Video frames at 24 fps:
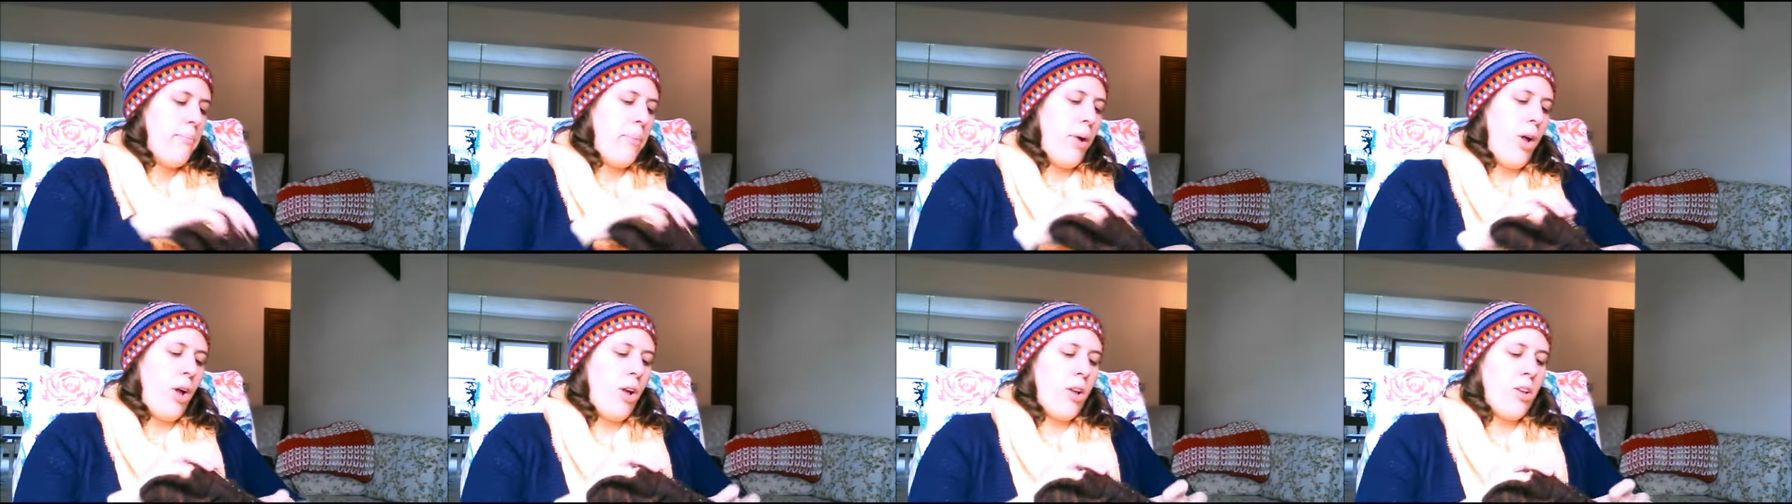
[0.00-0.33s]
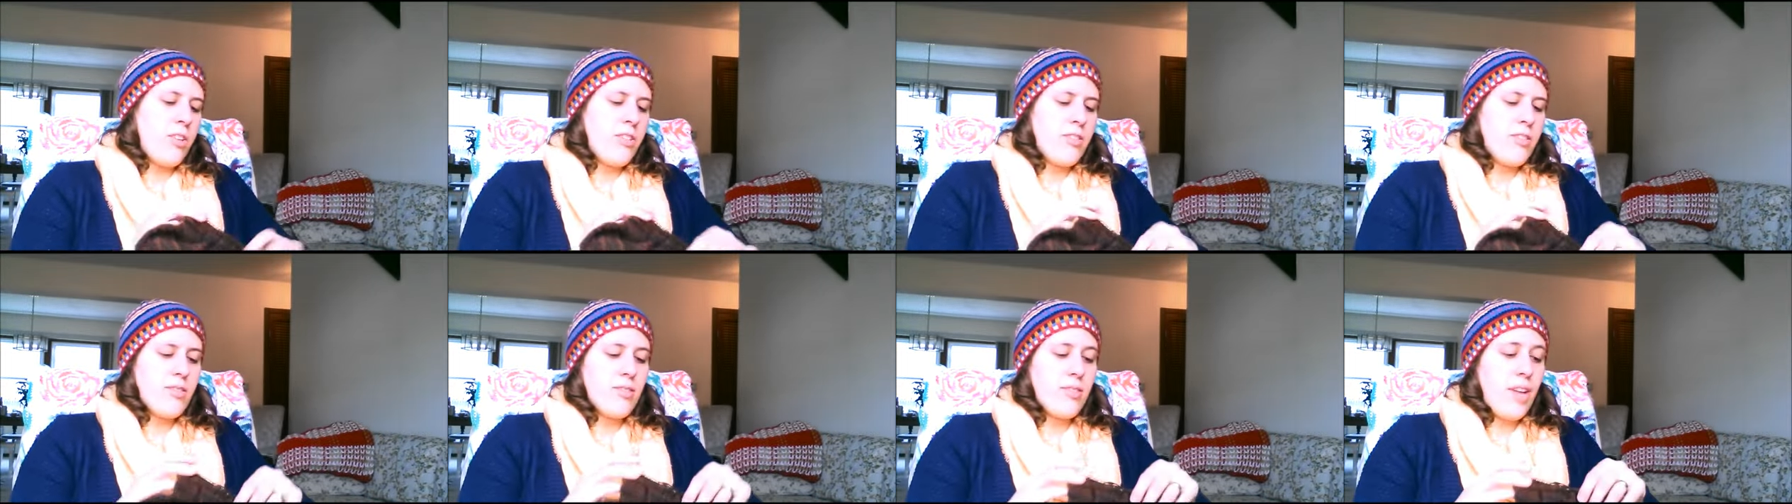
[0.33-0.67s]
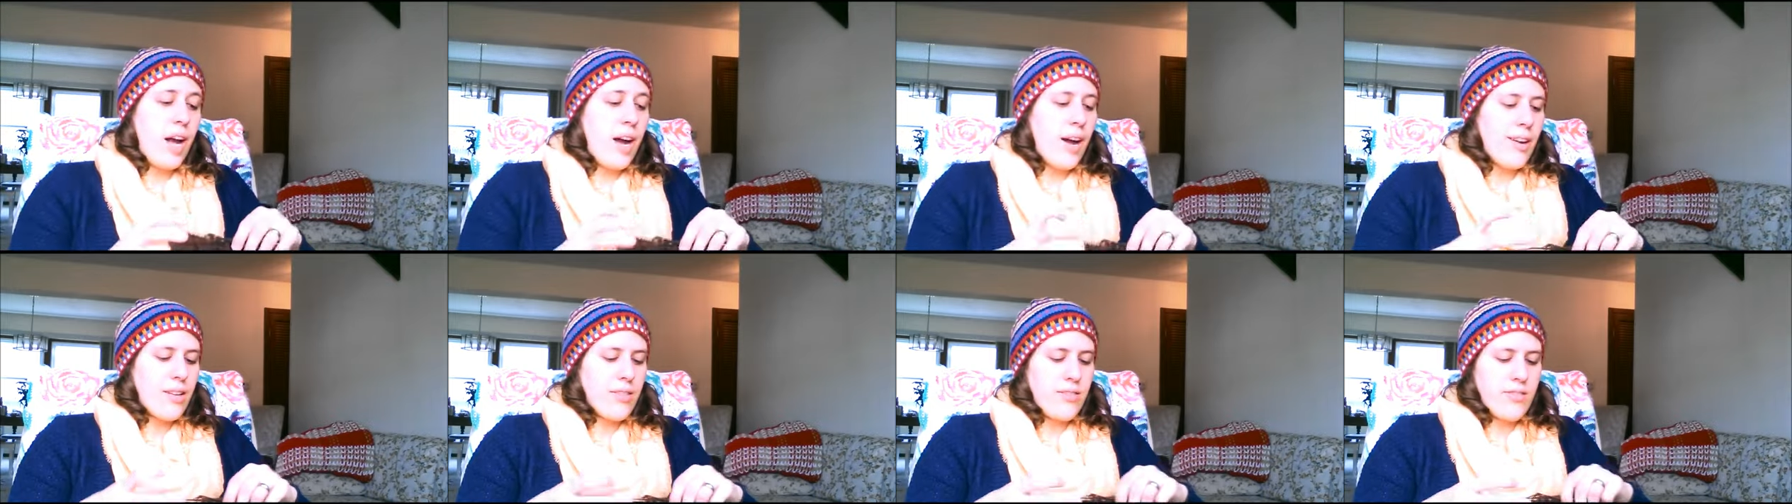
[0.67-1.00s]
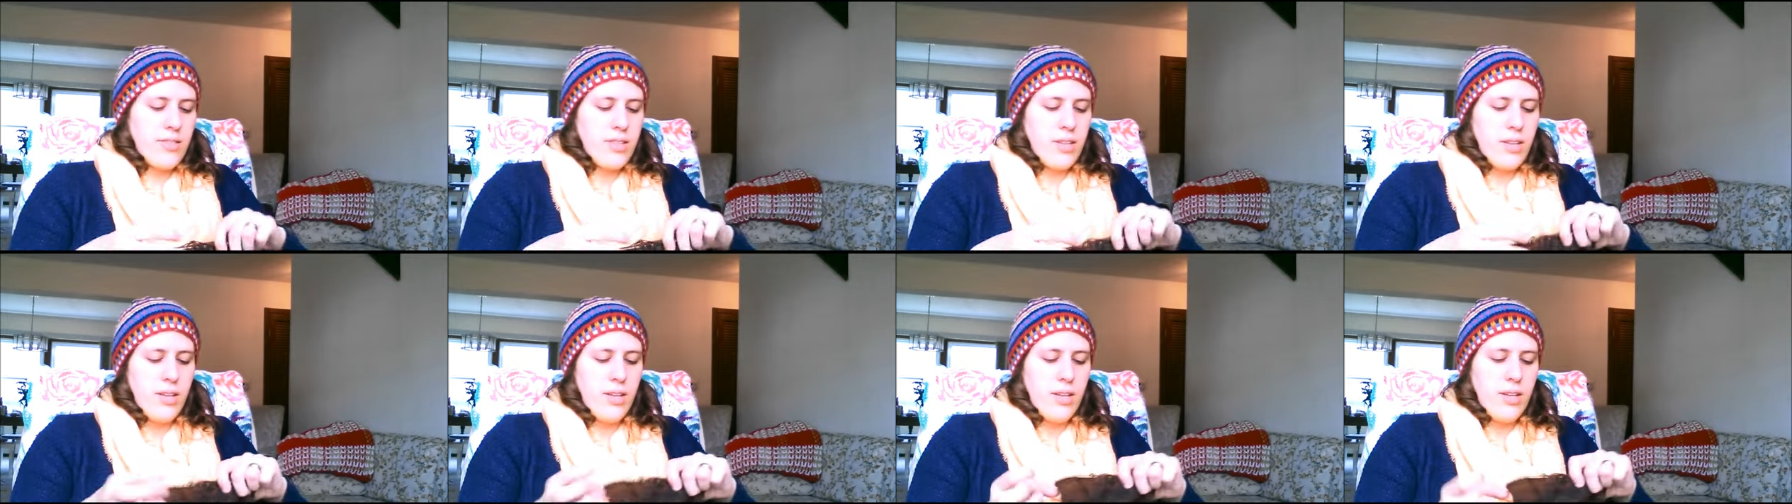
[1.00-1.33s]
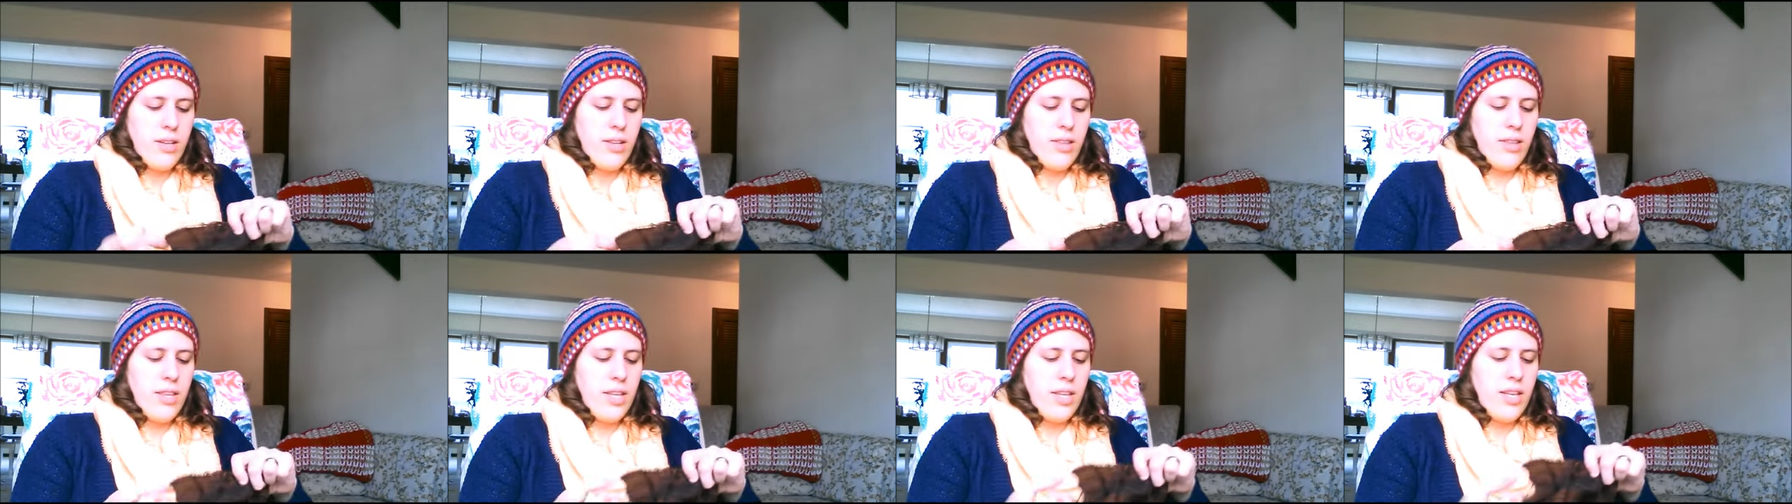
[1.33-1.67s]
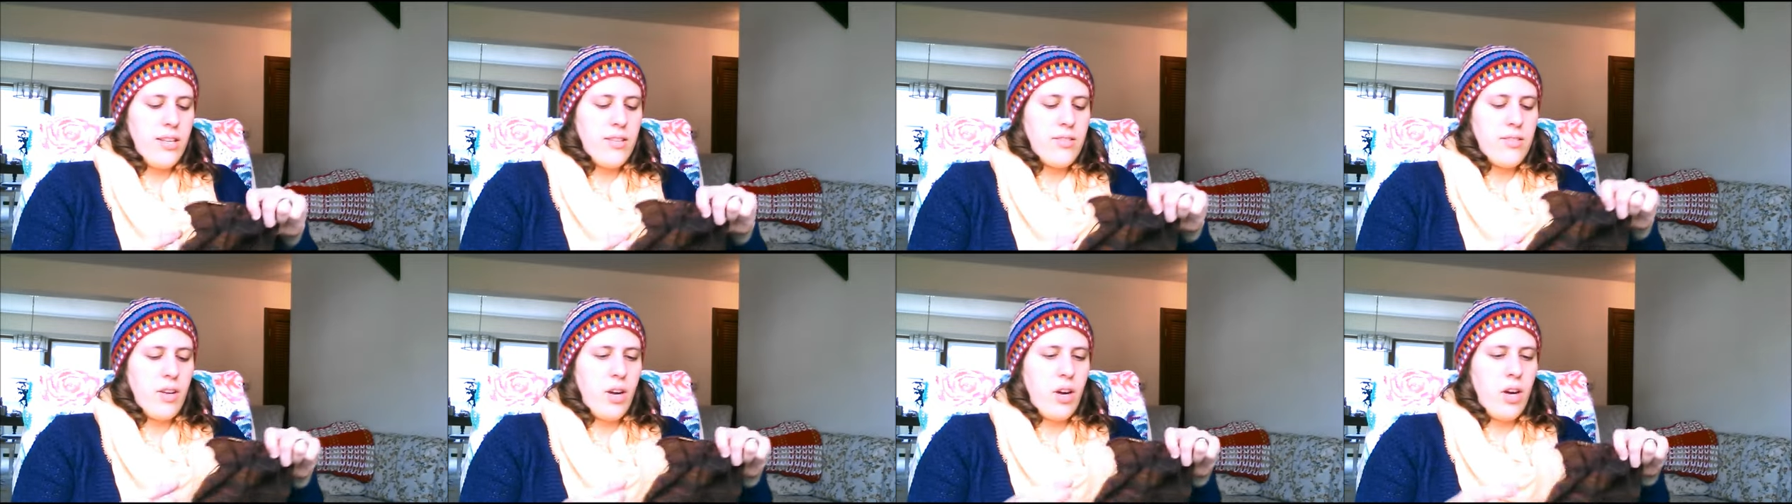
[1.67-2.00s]
Paul's socks.
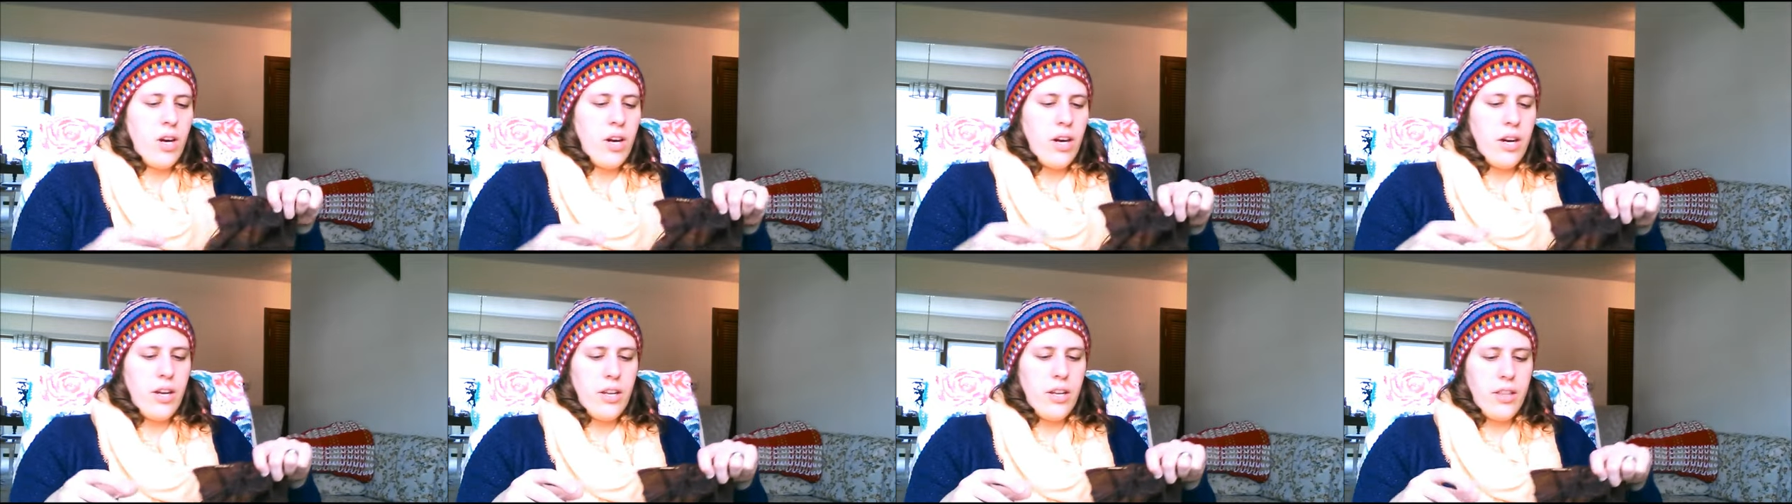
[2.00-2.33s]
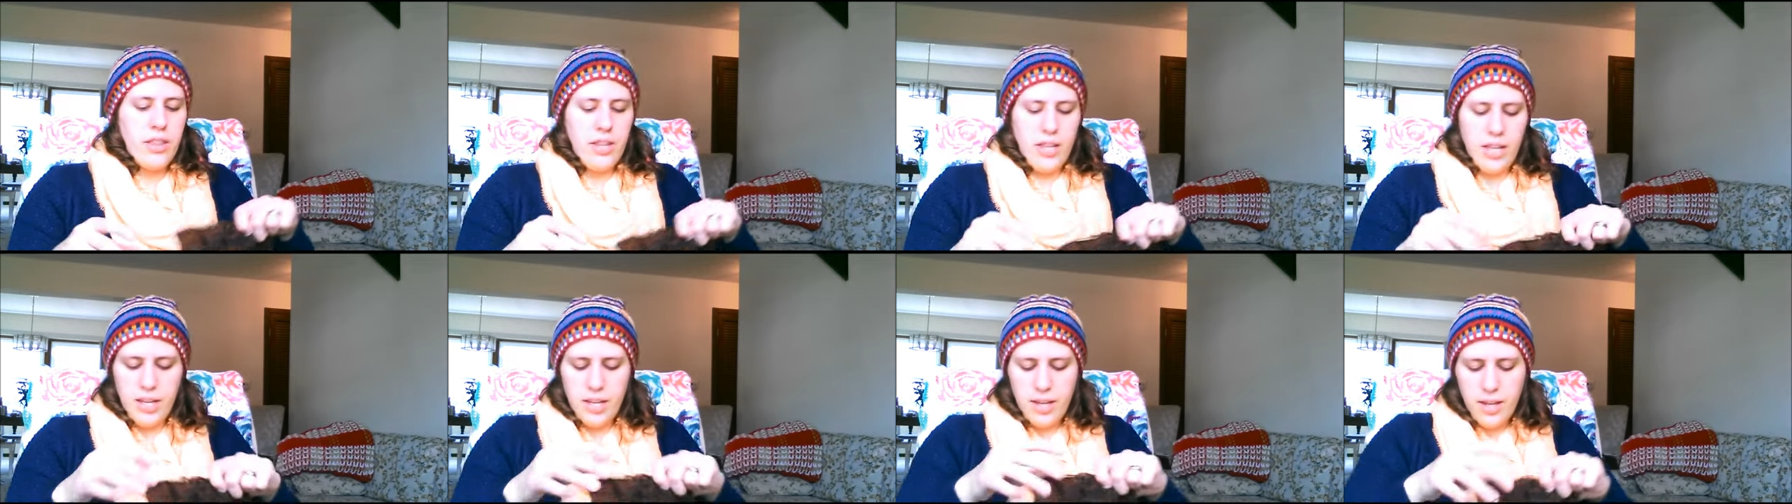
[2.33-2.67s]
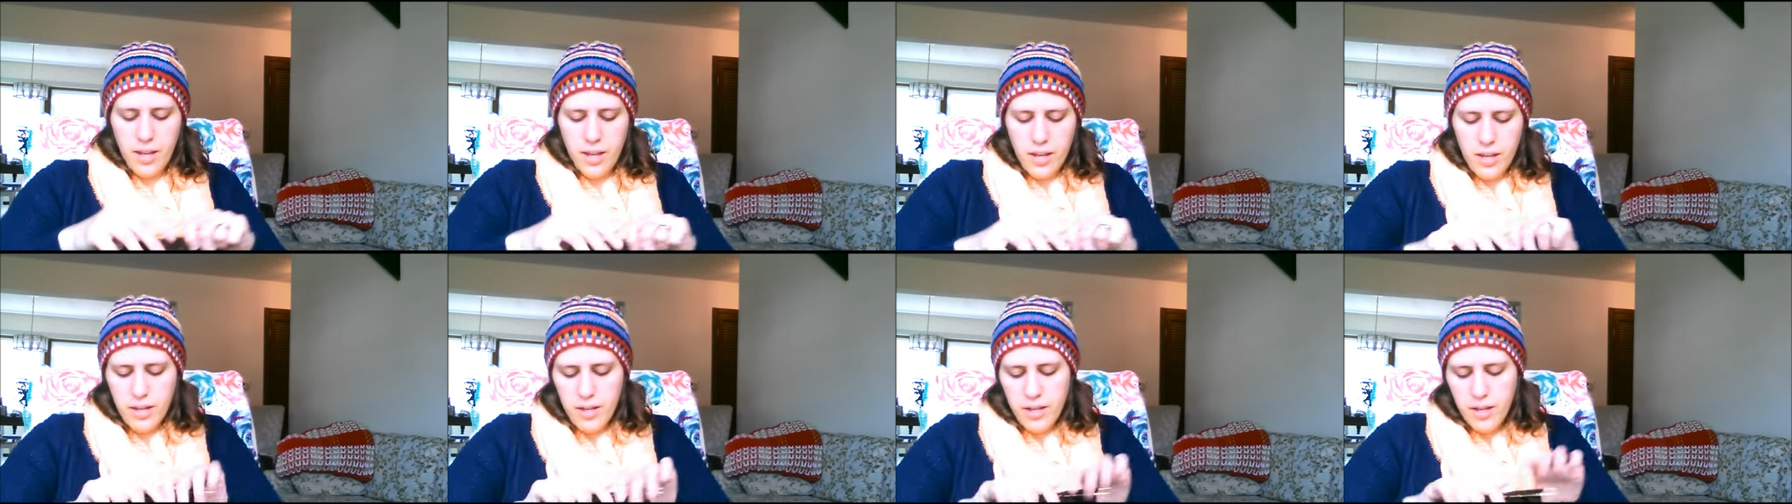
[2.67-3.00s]
These are the